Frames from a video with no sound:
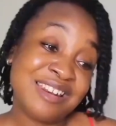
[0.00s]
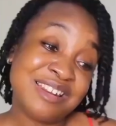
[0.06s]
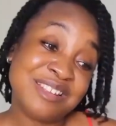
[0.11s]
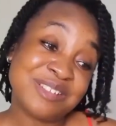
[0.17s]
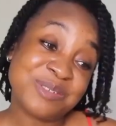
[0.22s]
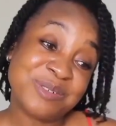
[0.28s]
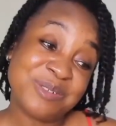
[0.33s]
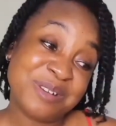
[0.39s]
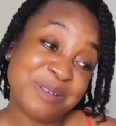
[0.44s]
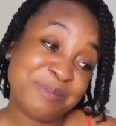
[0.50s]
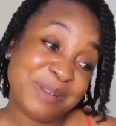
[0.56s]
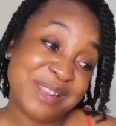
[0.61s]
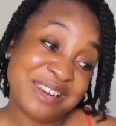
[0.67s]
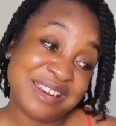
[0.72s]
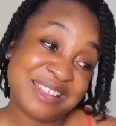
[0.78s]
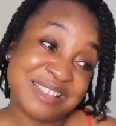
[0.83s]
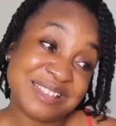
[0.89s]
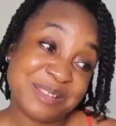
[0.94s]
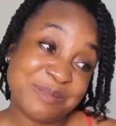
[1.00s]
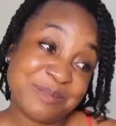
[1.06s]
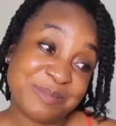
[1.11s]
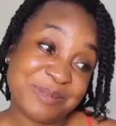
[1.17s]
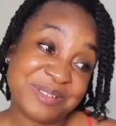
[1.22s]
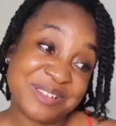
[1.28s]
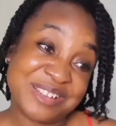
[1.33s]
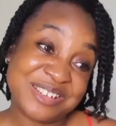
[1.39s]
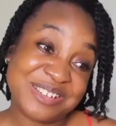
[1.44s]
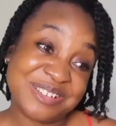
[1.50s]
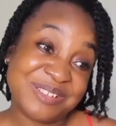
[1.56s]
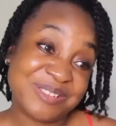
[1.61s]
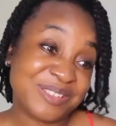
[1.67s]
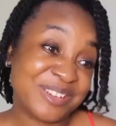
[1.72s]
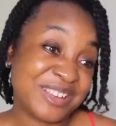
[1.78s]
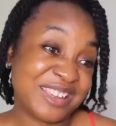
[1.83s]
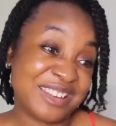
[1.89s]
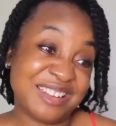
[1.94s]
It is only plain and simple that you
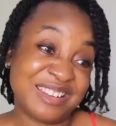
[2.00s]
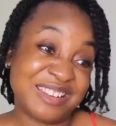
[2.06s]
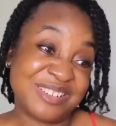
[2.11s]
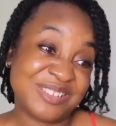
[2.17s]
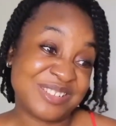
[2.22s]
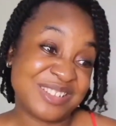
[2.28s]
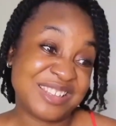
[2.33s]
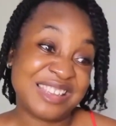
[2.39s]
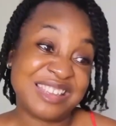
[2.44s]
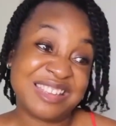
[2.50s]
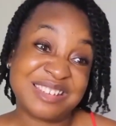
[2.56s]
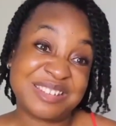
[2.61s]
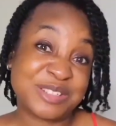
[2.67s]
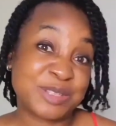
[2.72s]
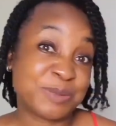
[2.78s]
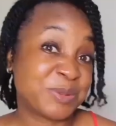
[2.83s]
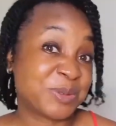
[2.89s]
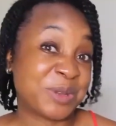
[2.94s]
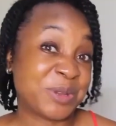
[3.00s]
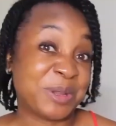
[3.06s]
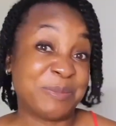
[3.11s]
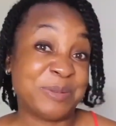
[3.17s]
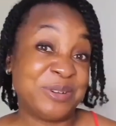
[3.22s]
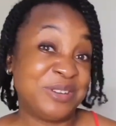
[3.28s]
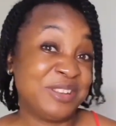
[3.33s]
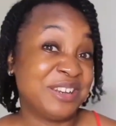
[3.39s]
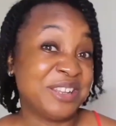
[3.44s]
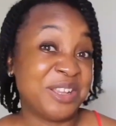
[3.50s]
go ahead and just hit the subscribe button.